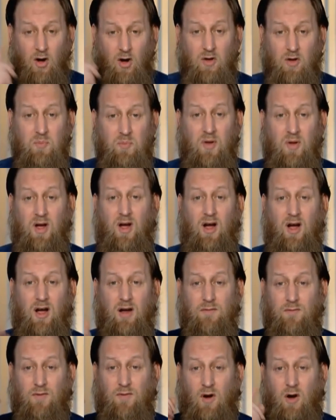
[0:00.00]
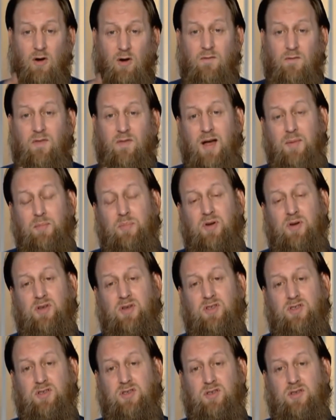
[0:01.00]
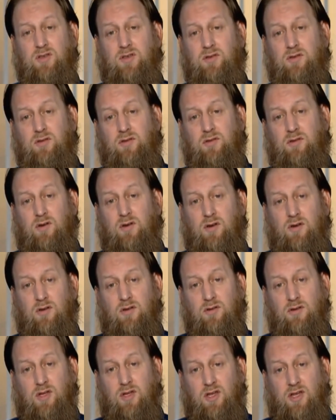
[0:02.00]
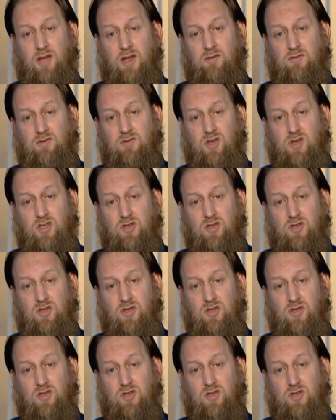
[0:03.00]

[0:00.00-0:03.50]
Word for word: on behalf of that person on the day of